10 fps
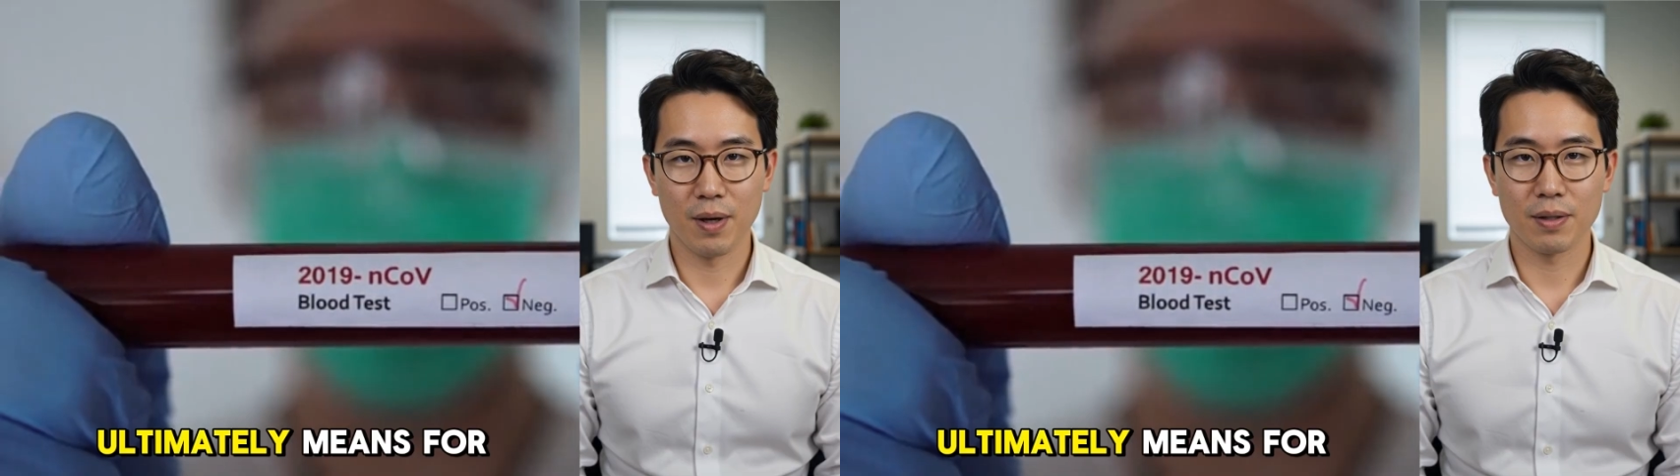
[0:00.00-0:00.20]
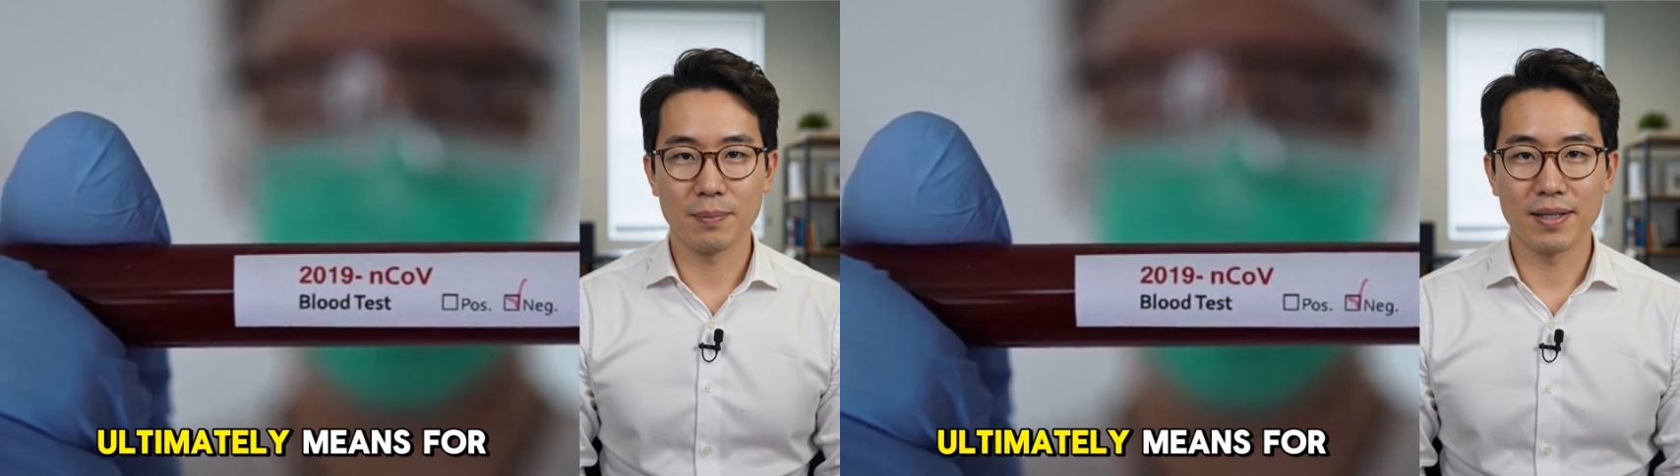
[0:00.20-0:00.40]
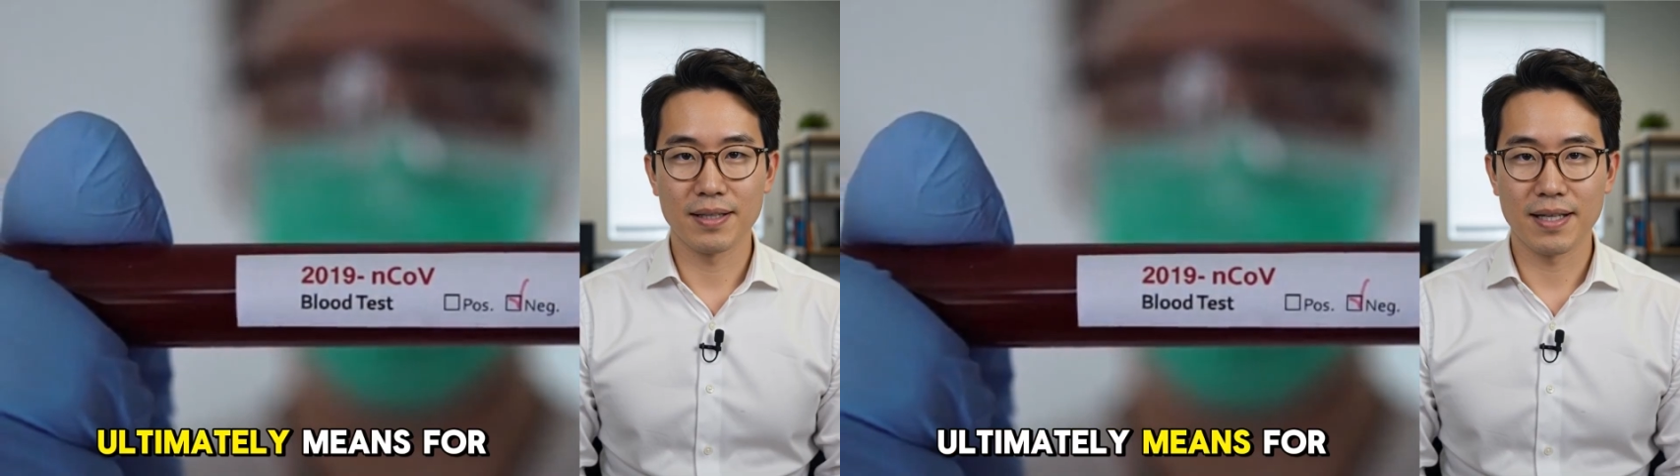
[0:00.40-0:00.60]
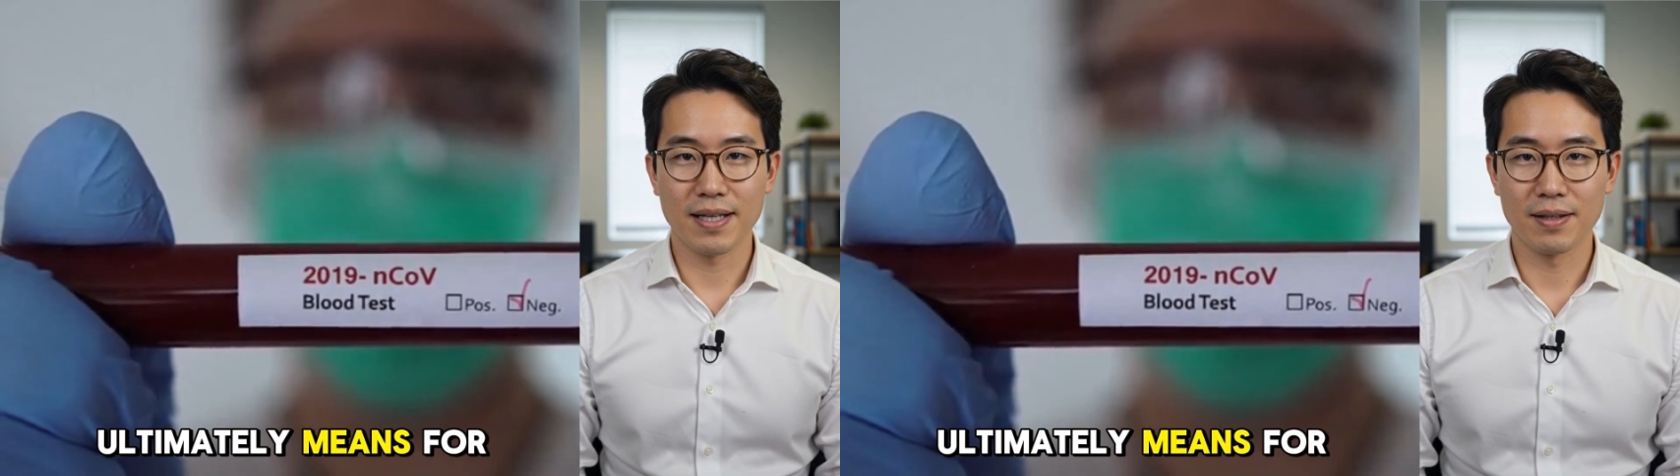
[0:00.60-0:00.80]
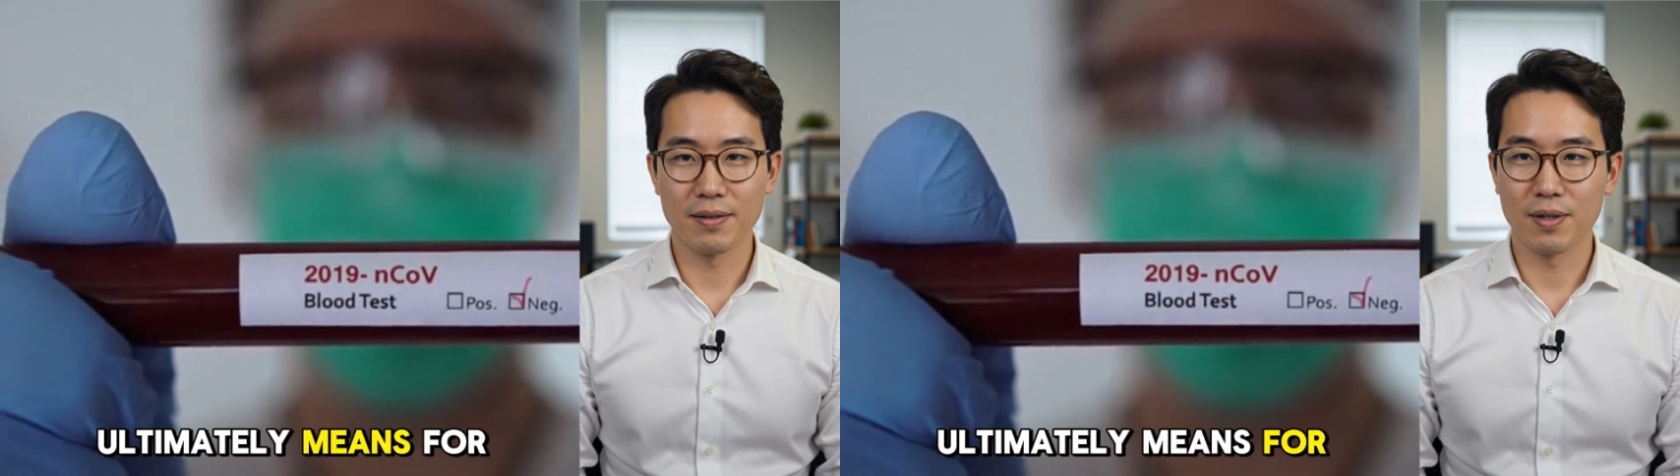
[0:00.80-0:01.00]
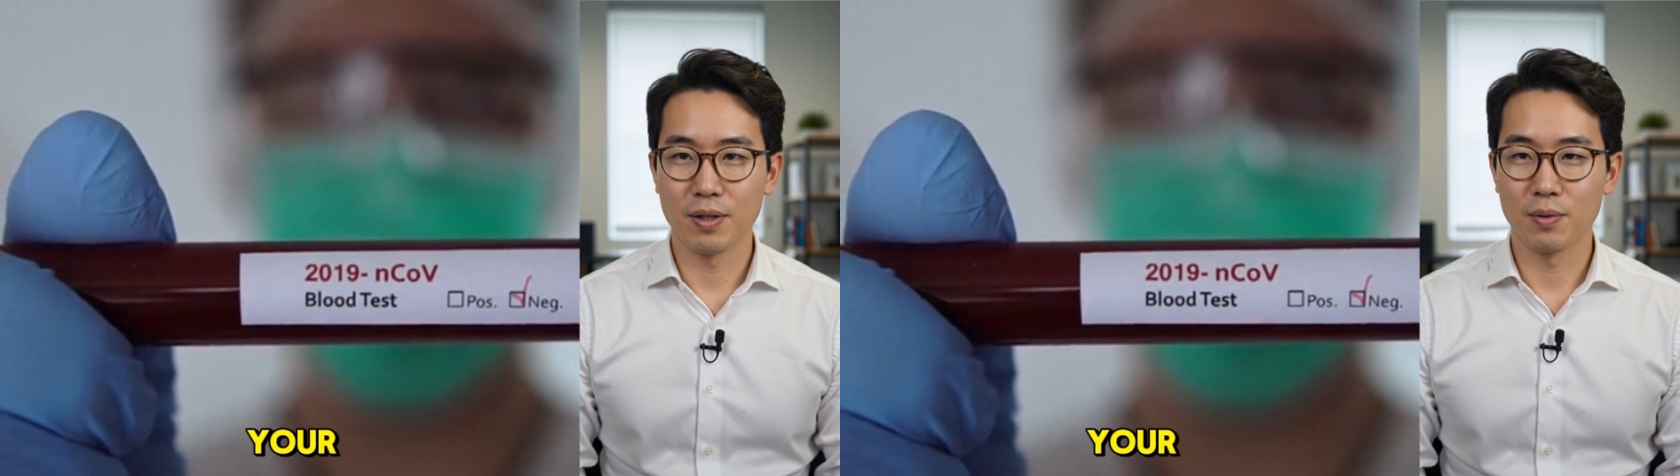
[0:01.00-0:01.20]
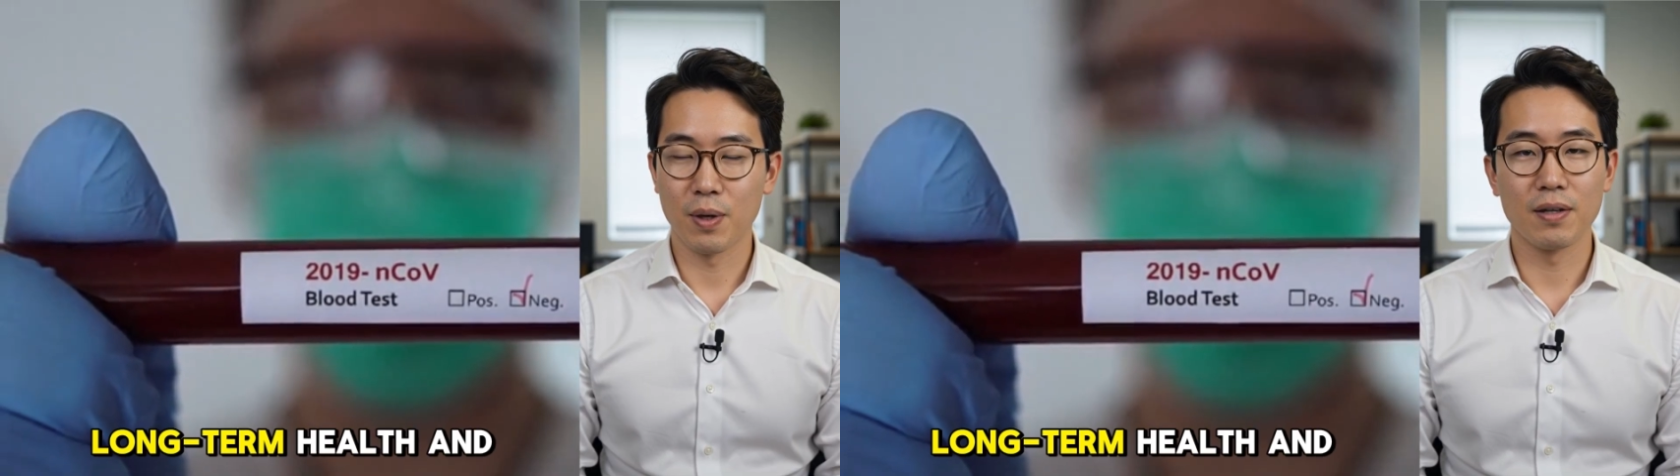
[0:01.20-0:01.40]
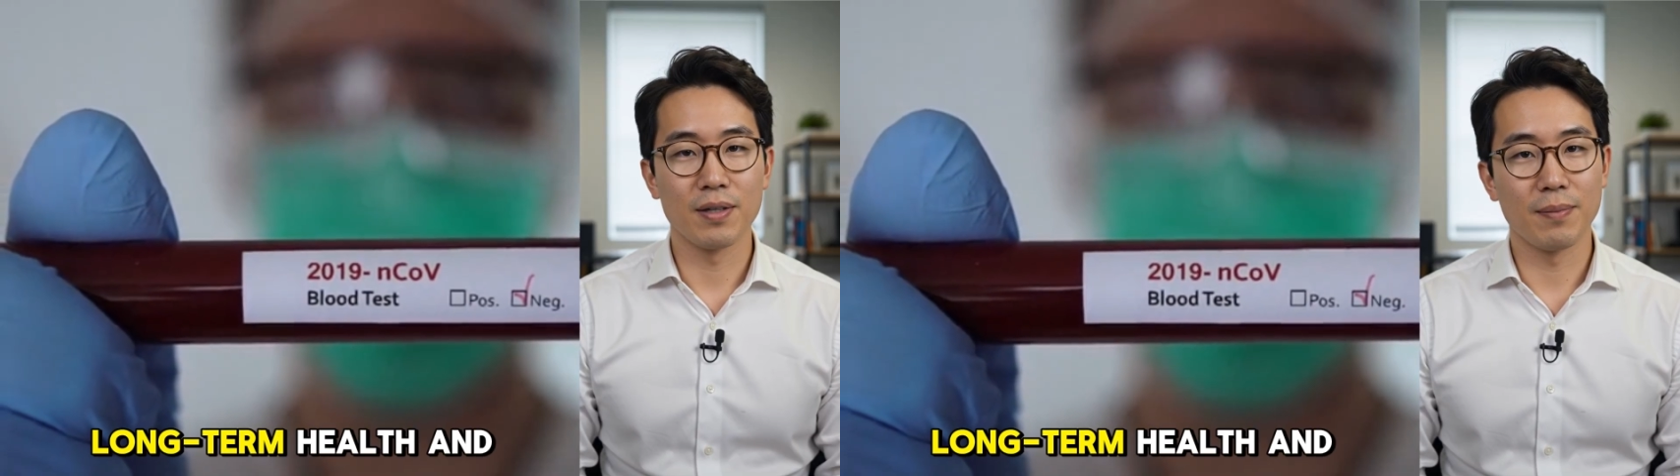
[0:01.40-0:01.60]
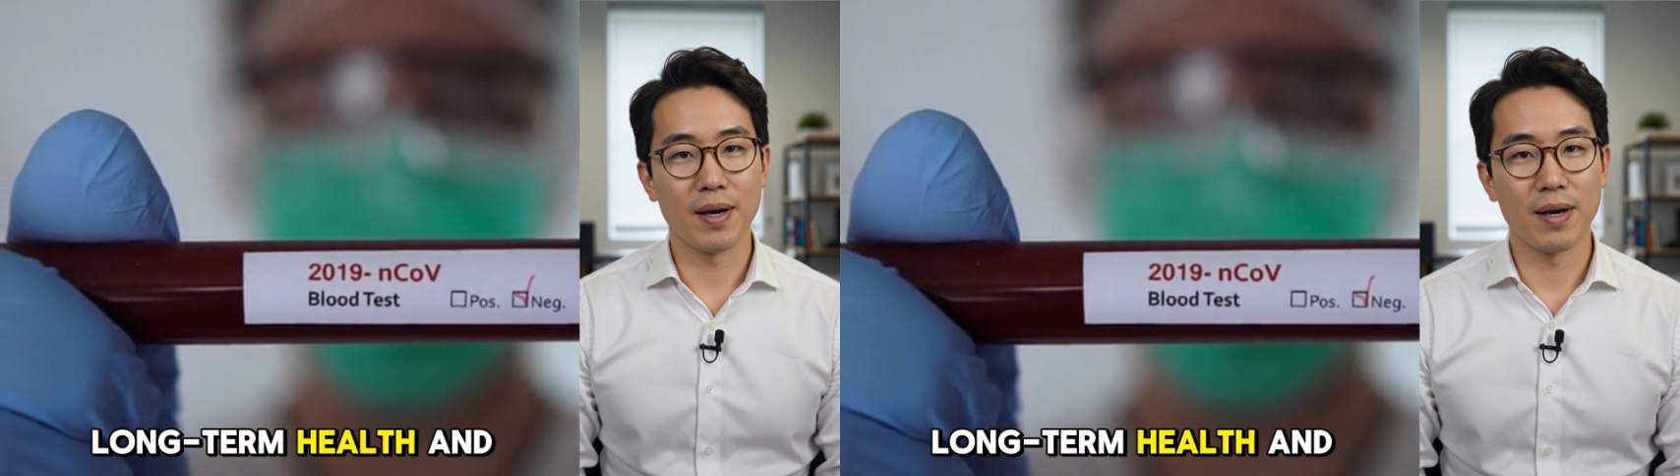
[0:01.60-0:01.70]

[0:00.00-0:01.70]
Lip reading: ultimately means for your long-term